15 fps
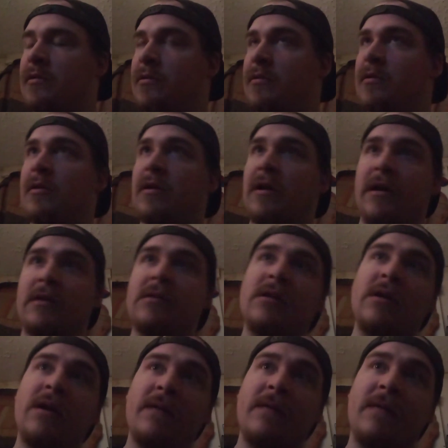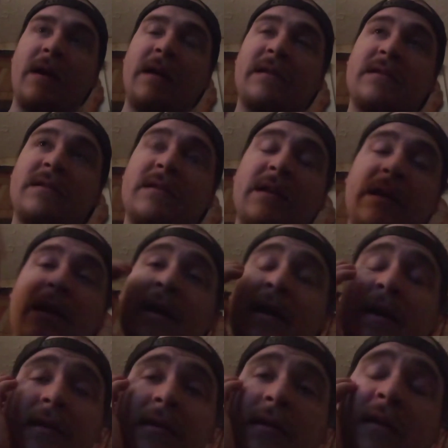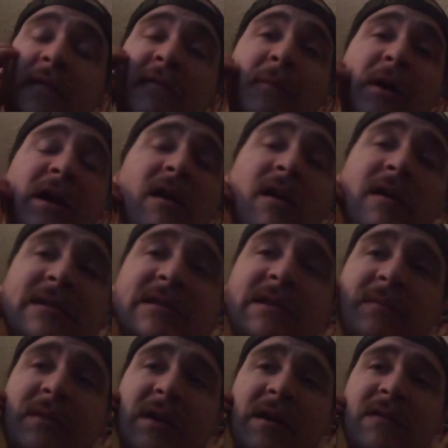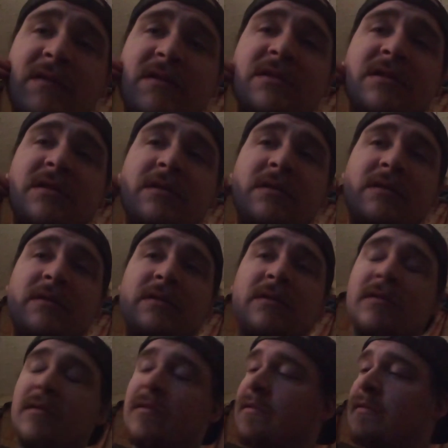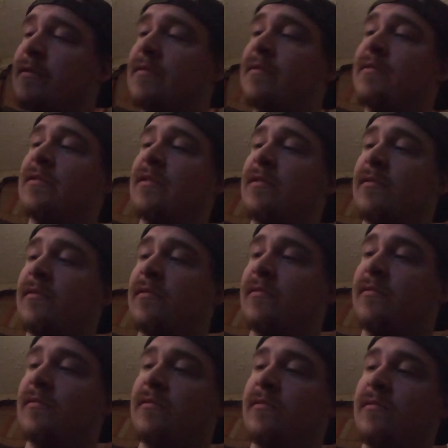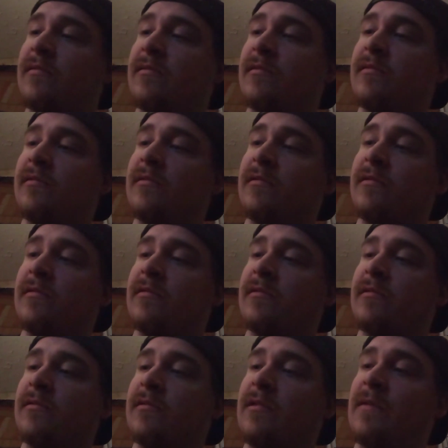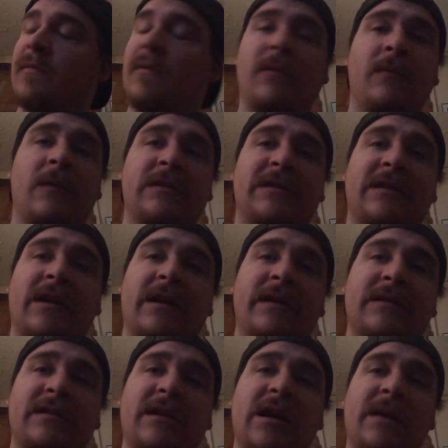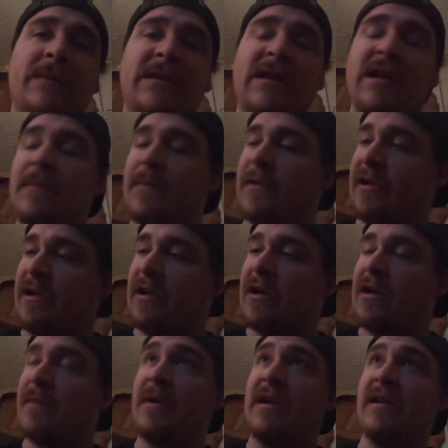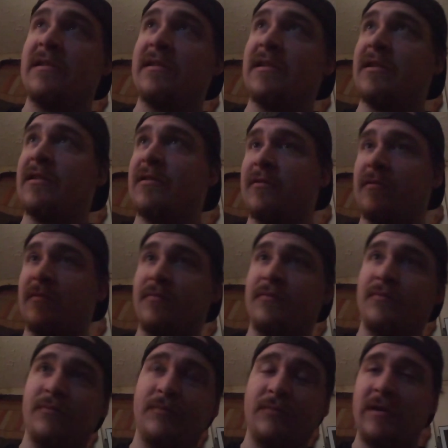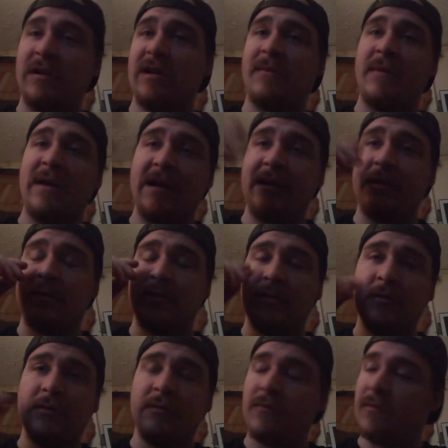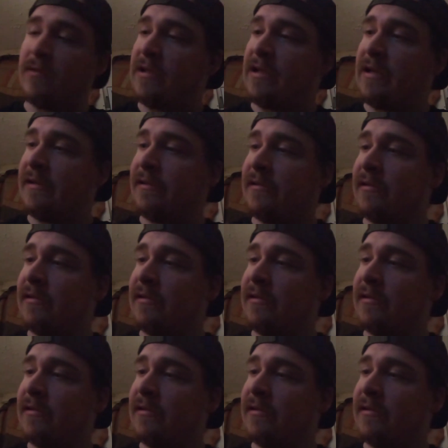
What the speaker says: Okay, that's the end of my non-slipcovers. So anyone wants to like timestamp in the comments, where I'm at with that.